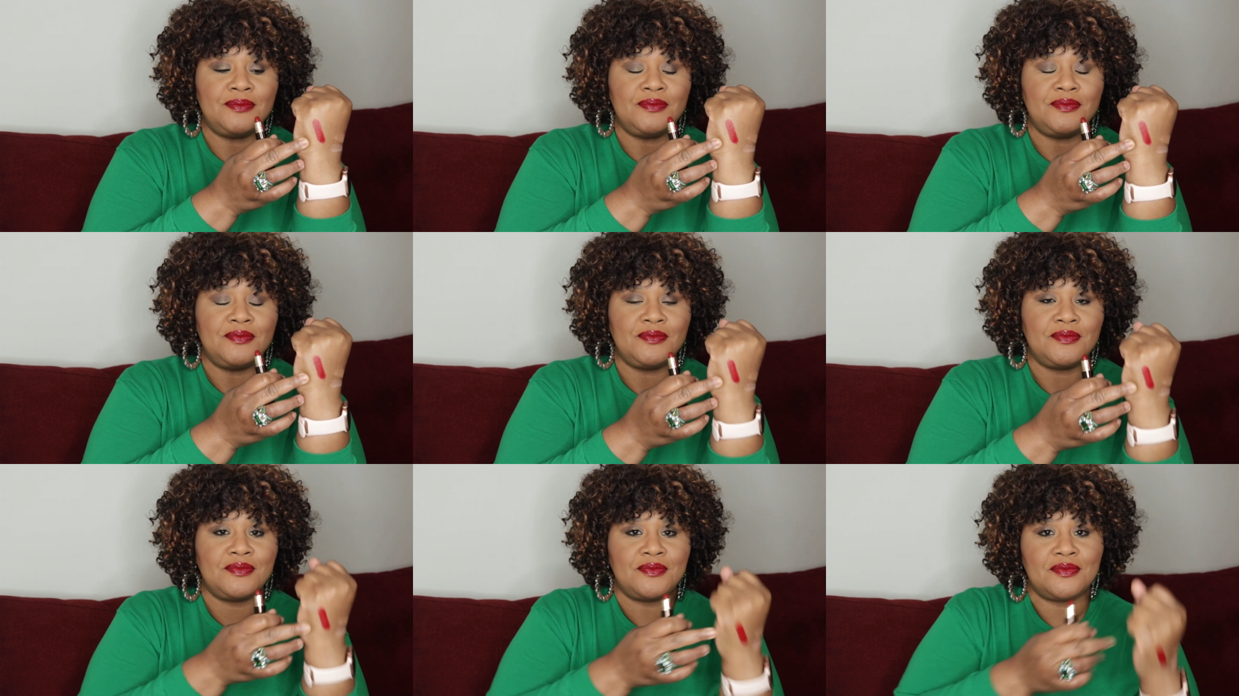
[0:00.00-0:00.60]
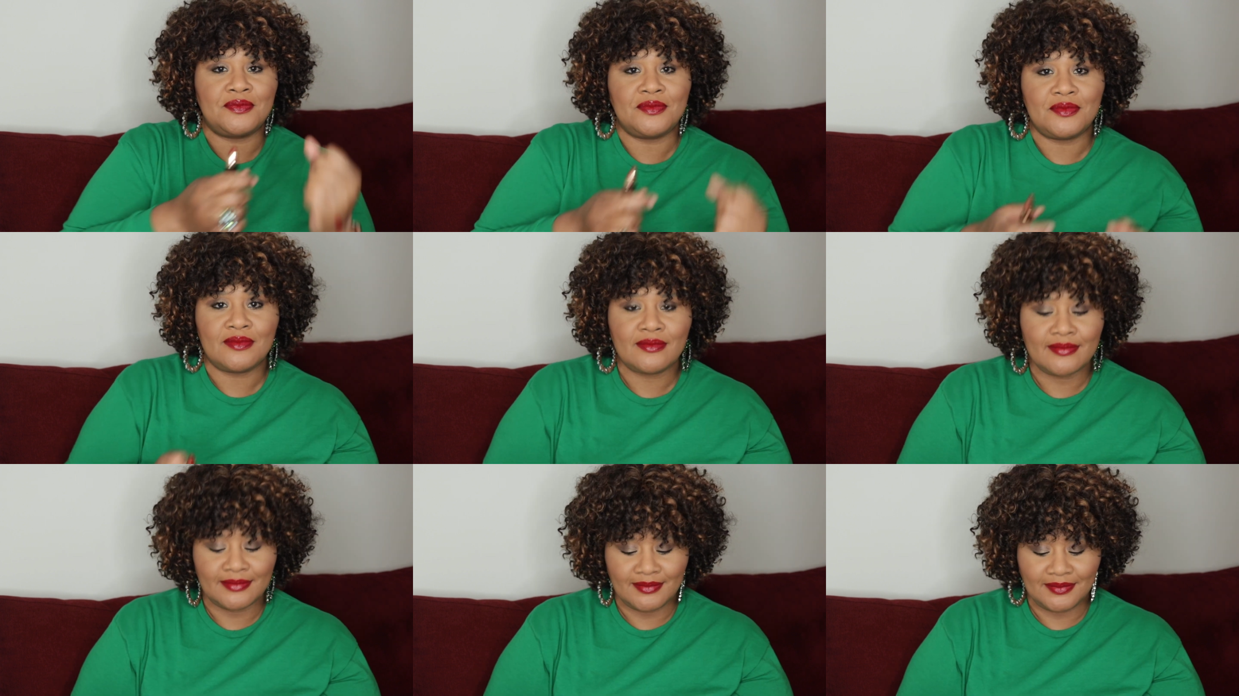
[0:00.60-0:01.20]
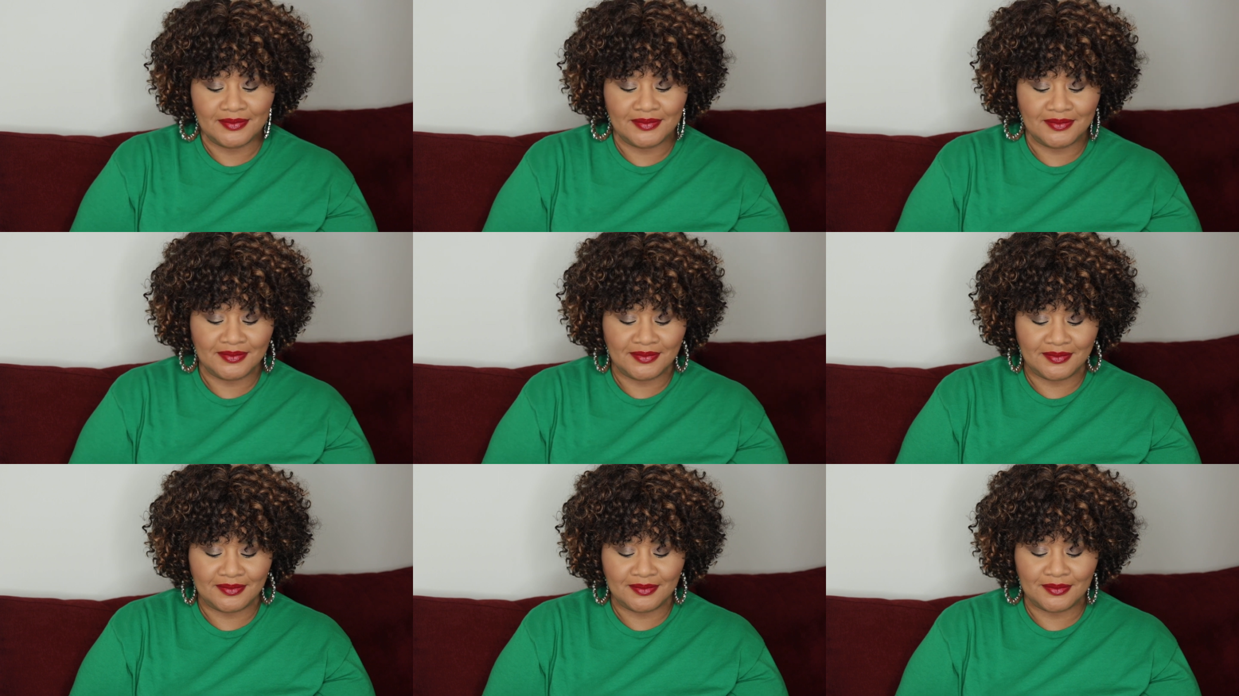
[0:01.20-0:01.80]

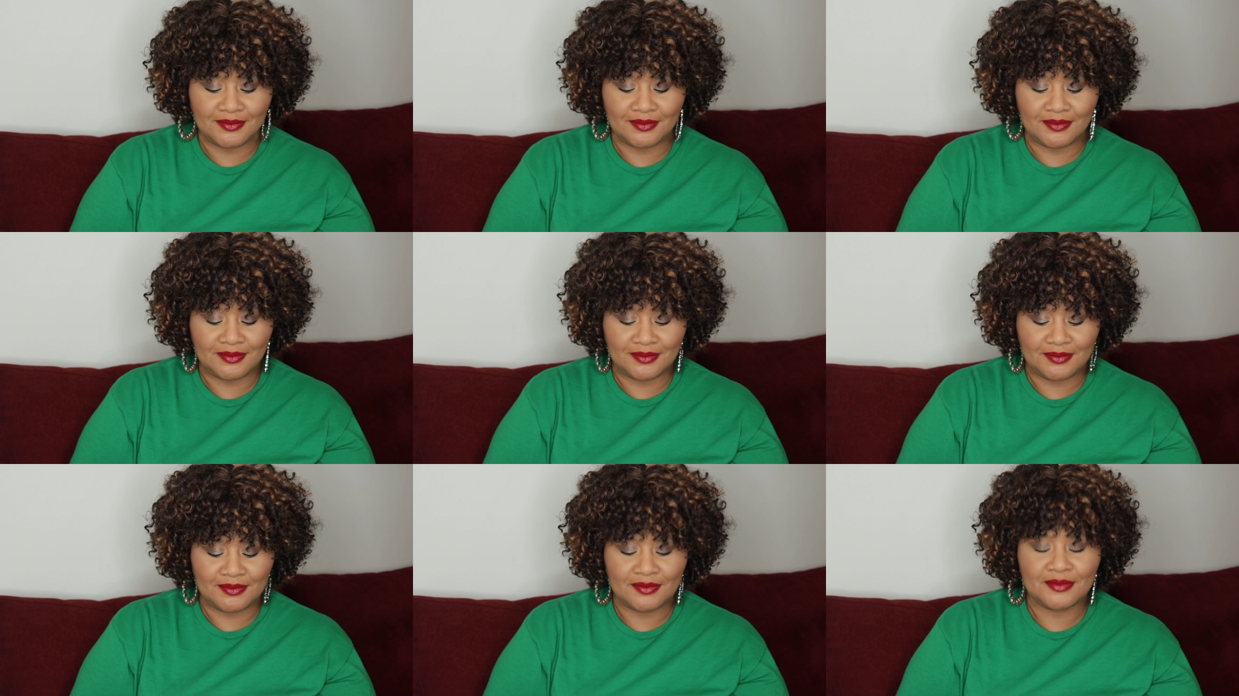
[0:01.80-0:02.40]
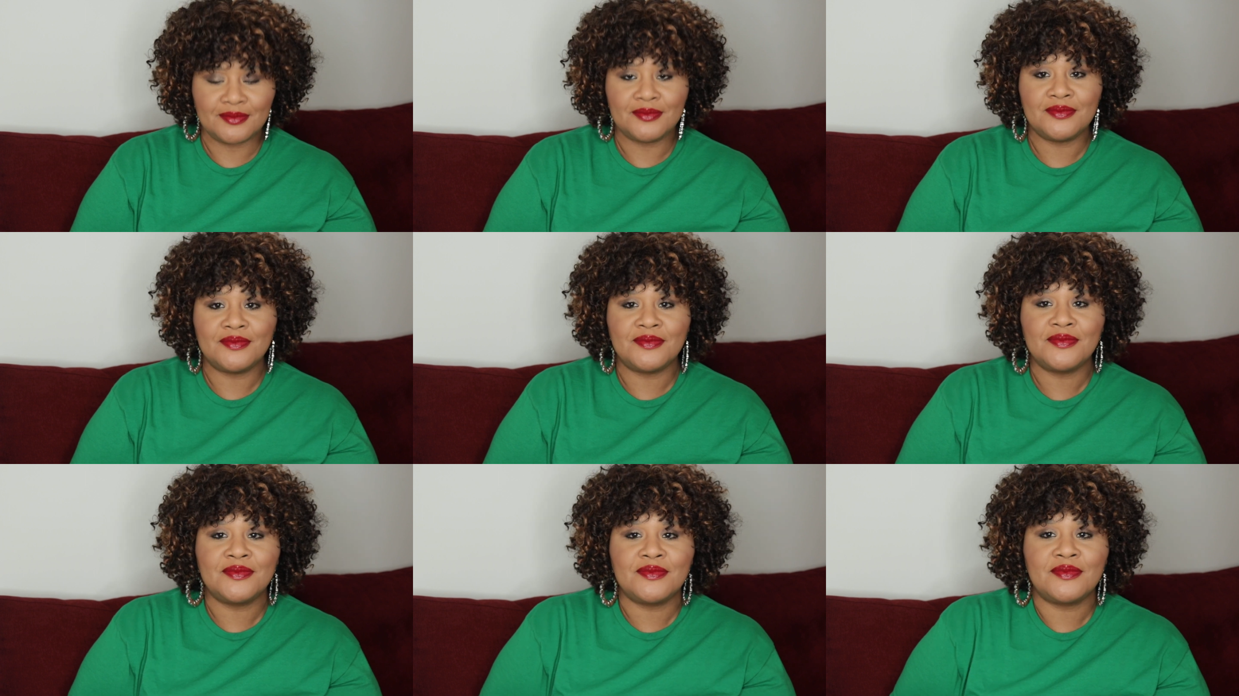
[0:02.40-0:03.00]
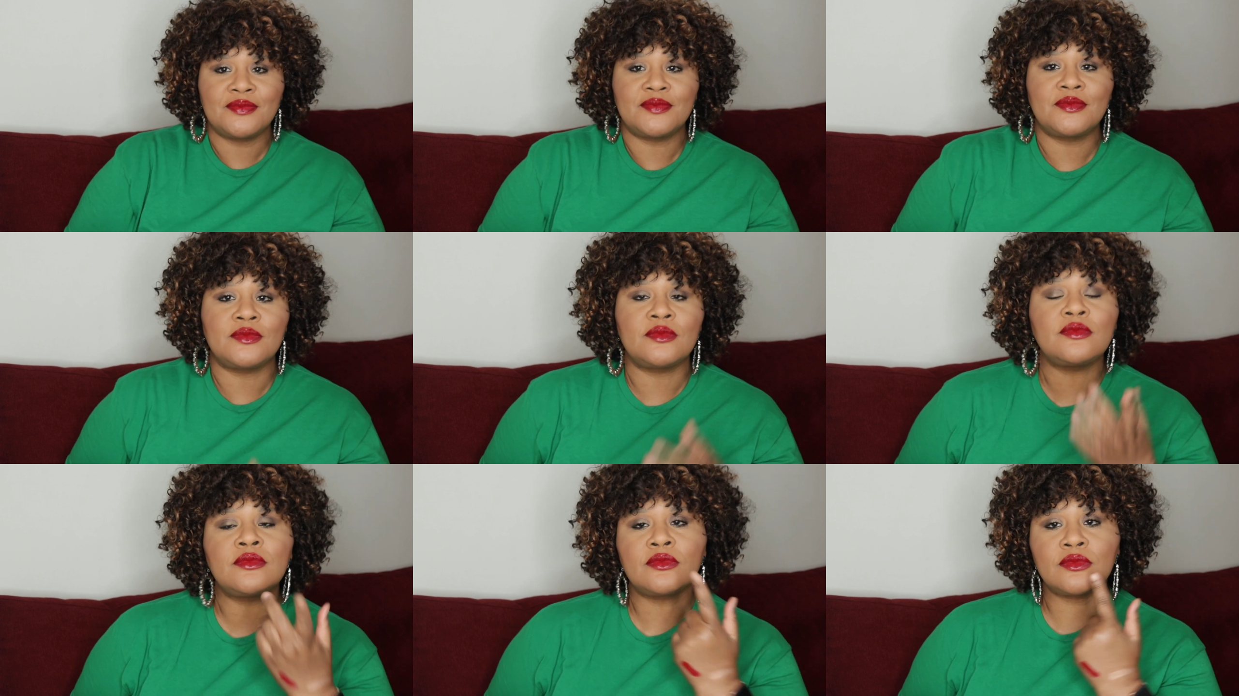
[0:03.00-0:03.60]

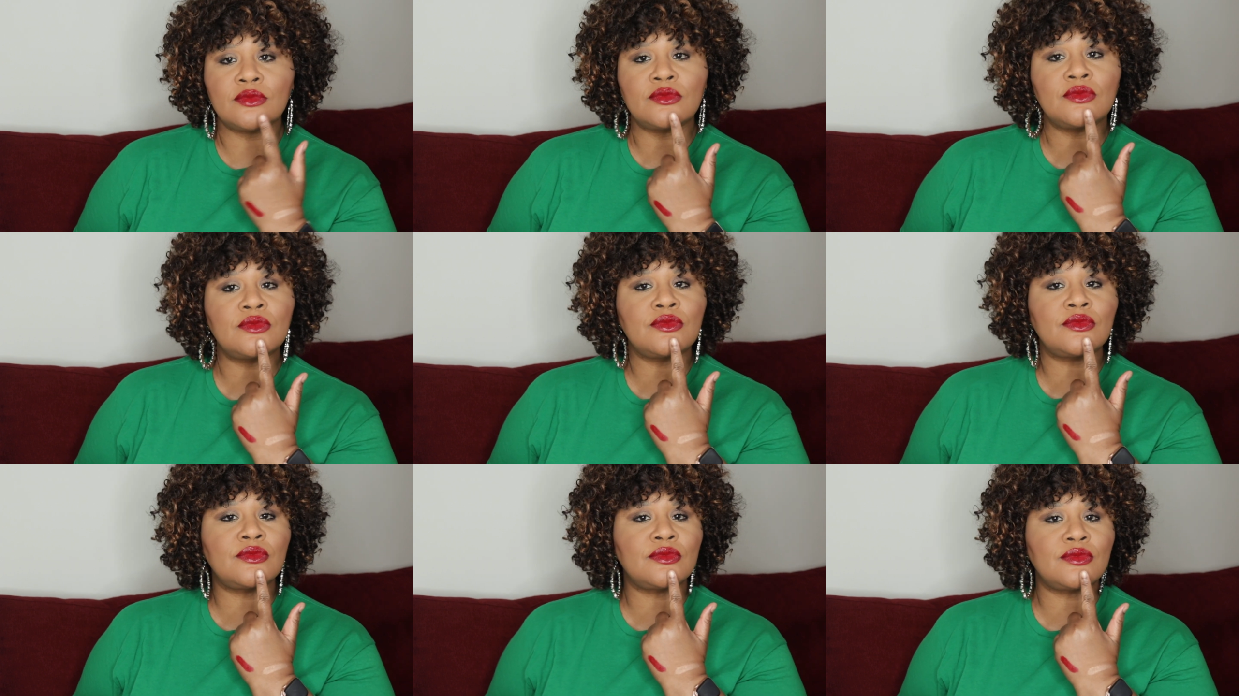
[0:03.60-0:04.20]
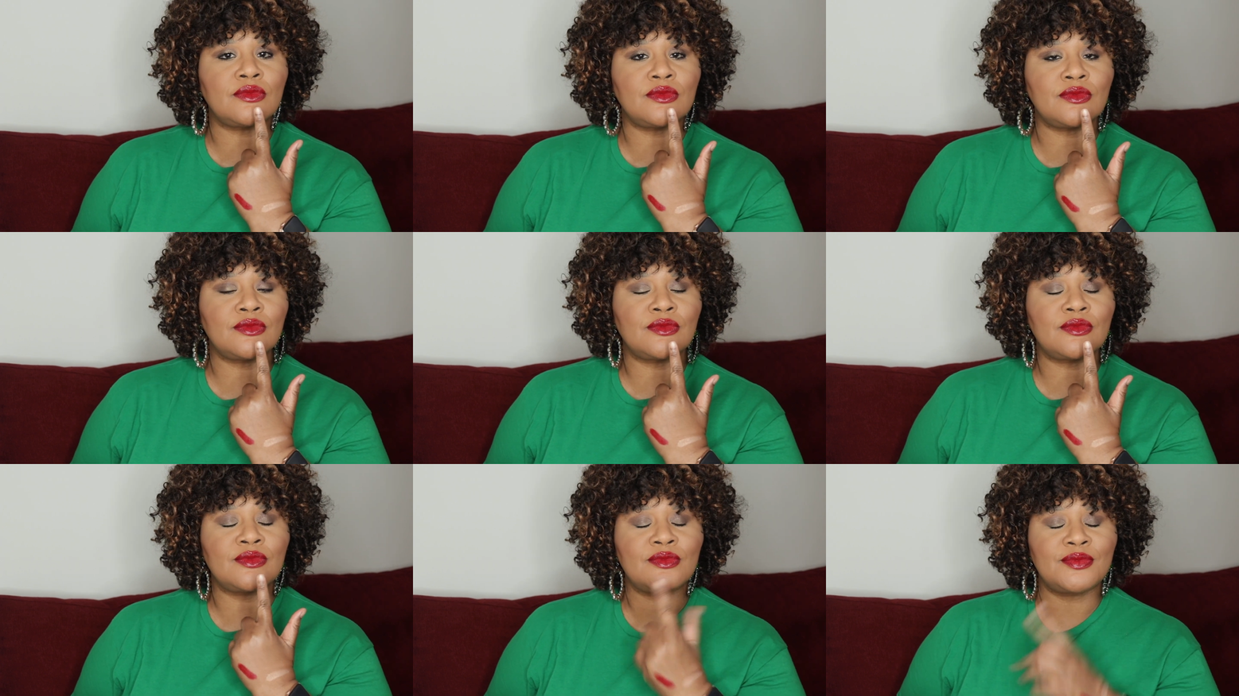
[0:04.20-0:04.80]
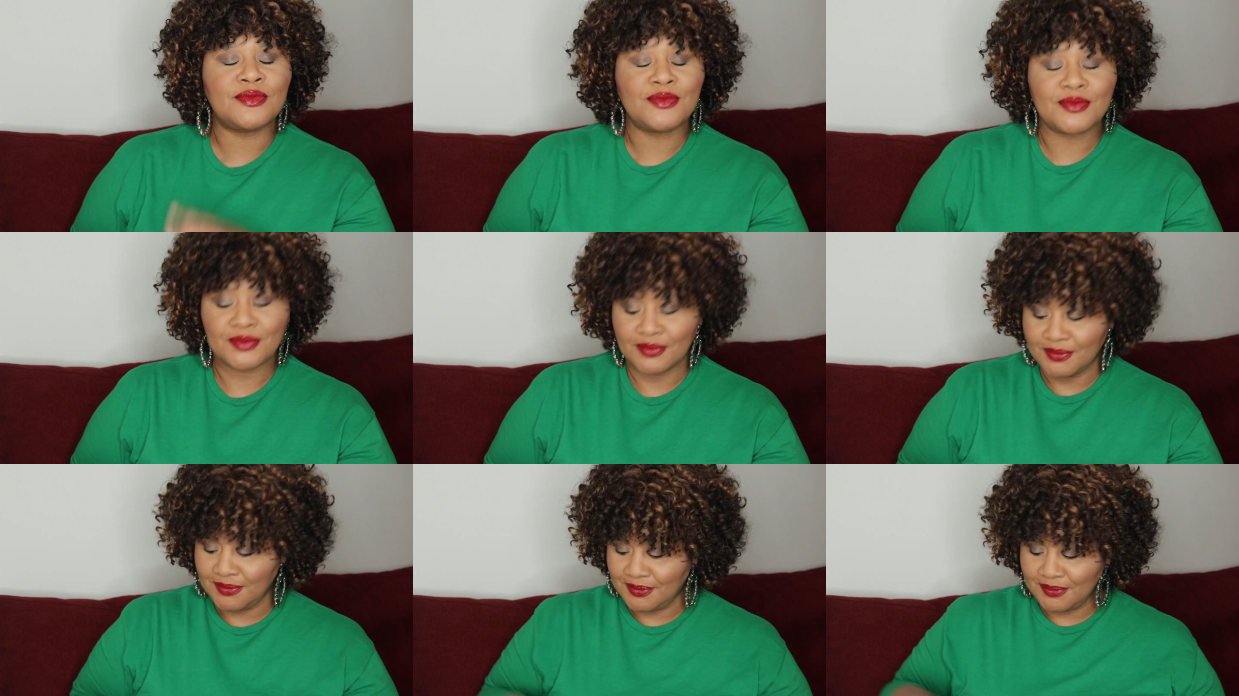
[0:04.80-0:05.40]
Nothing is said.